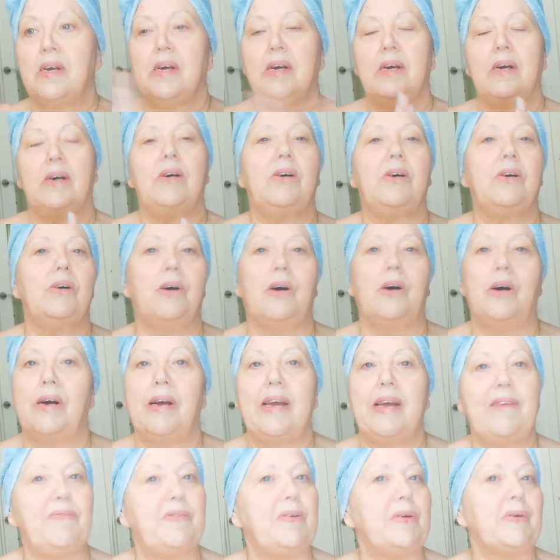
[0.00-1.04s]
Oh,
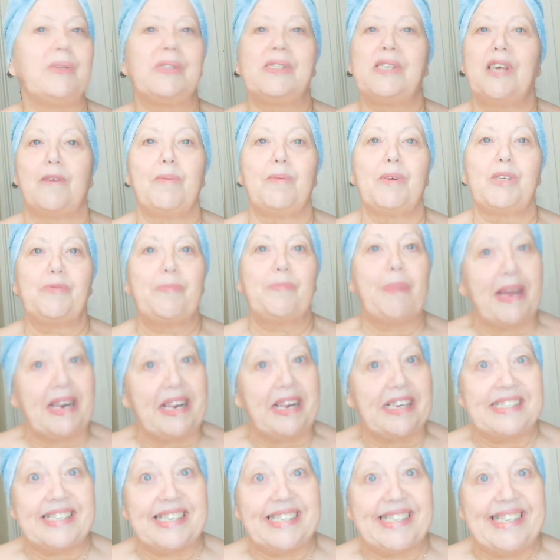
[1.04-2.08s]
it feels so much
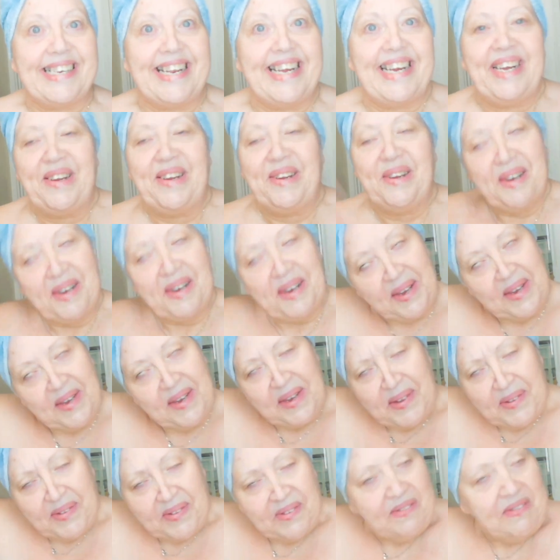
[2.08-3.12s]
better, doesn't it?
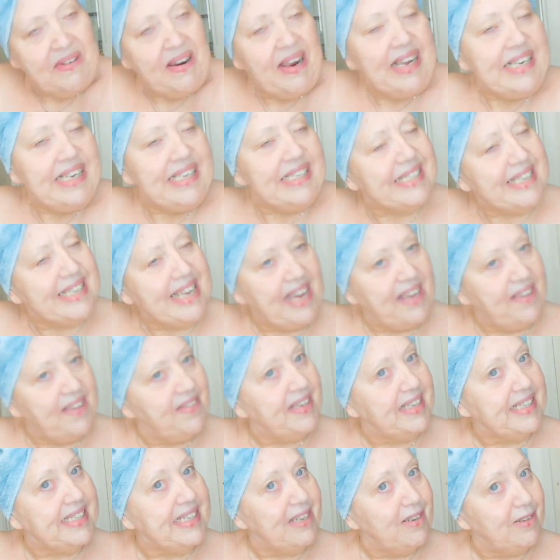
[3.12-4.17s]
Right, let's get
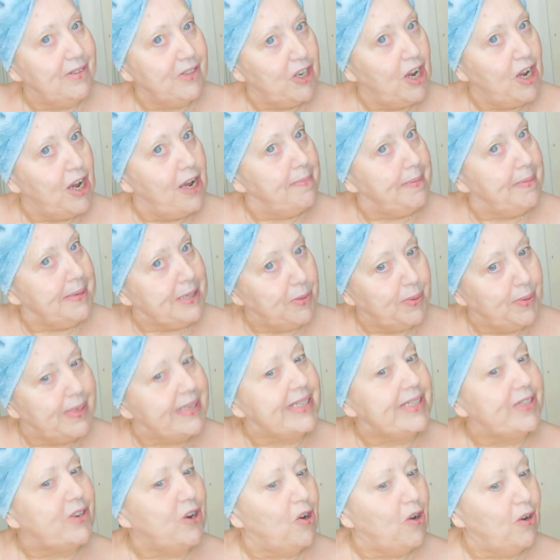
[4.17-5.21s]
this little turby
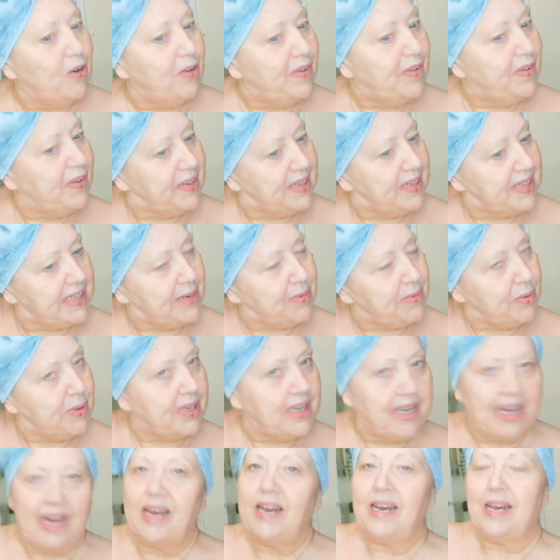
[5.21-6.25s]
twist off, see what the
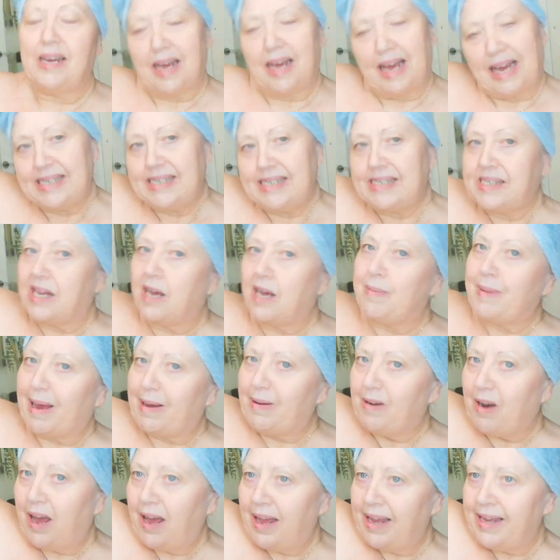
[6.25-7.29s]
colour has come
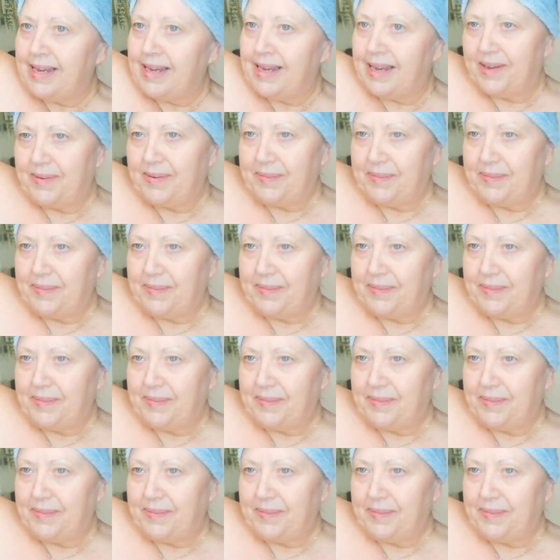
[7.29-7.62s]
out like.